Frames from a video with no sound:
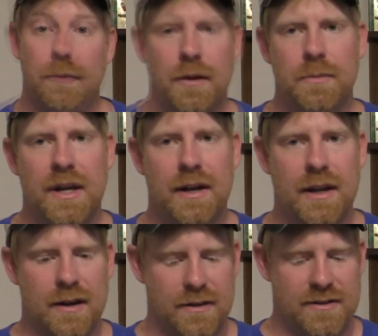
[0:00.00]
Now I'm gonna
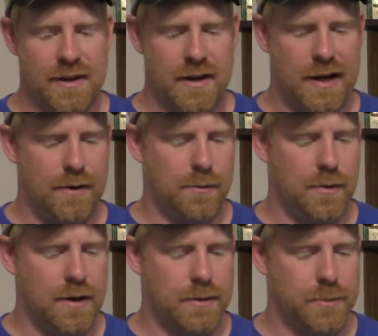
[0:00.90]
get into how
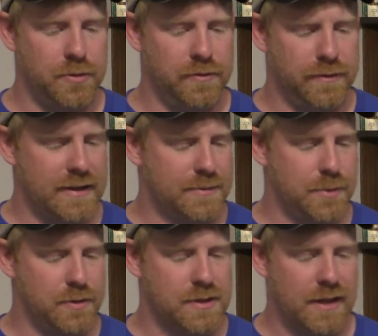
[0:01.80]
waterproof these
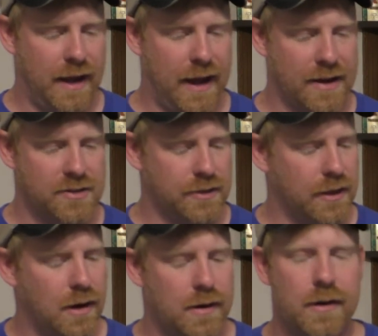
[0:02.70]
boots actually
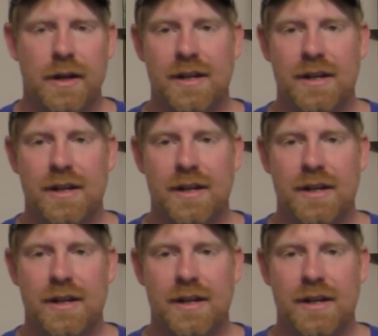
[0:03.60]
are,